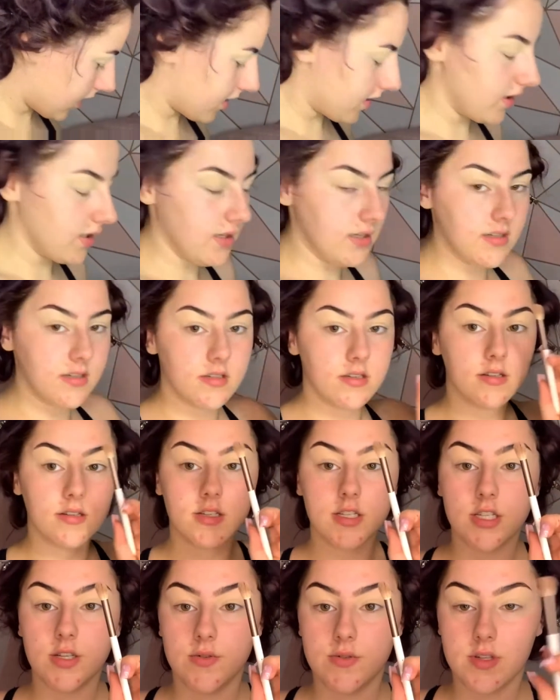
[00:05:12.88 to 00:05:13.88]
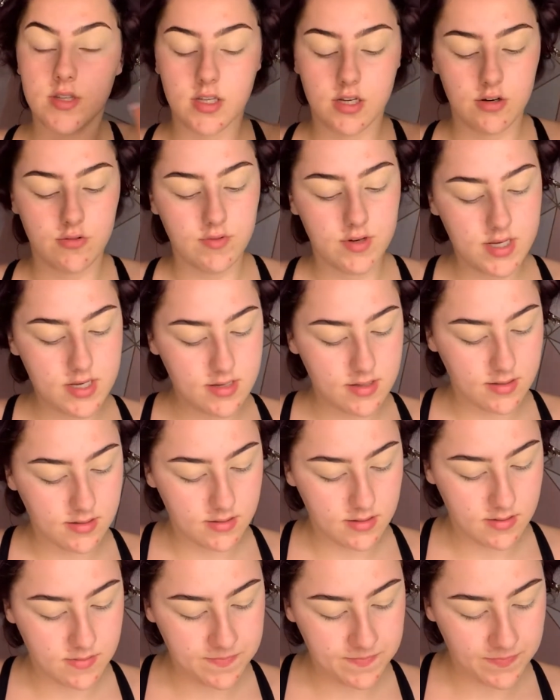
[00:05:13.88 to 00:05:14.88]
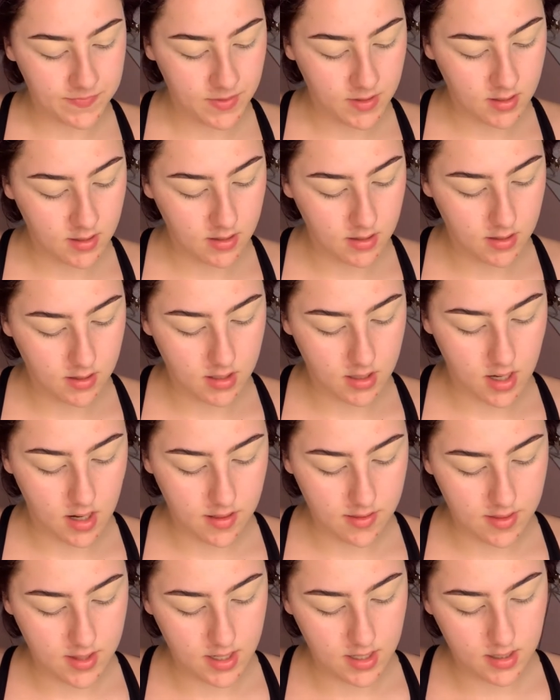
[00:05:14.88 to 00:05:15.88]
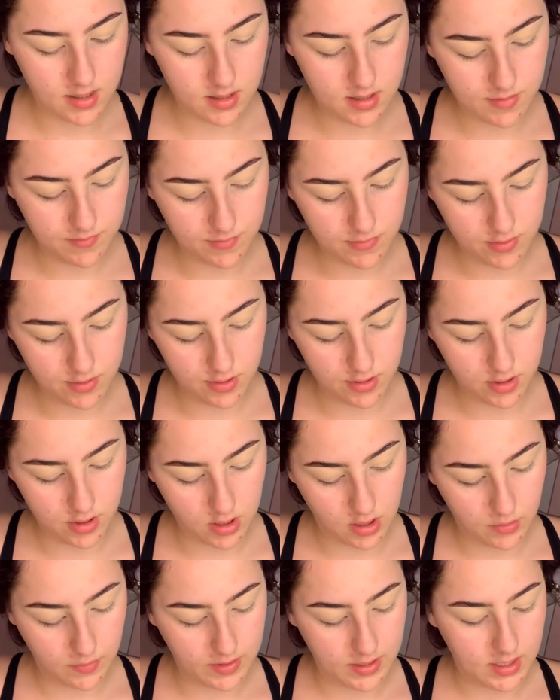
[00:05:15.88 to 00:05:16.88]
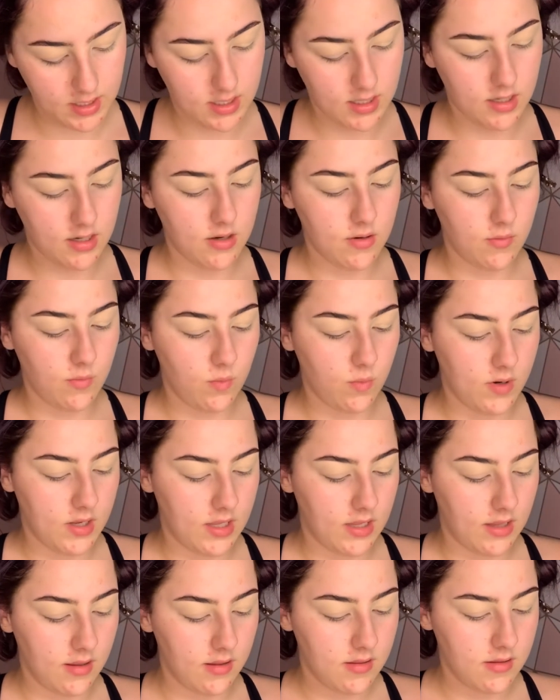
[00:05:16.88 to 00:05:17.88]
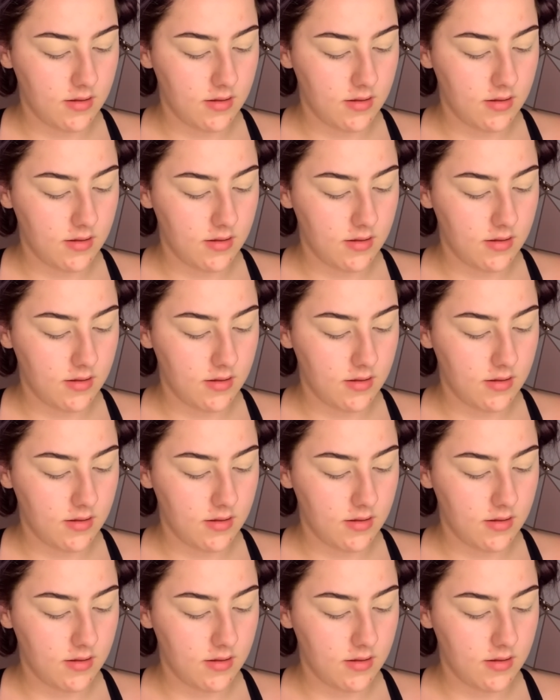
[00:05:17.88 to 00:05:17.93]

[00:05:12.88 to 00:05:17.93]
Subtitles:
this, to use in the crease. I think I'm going to go in with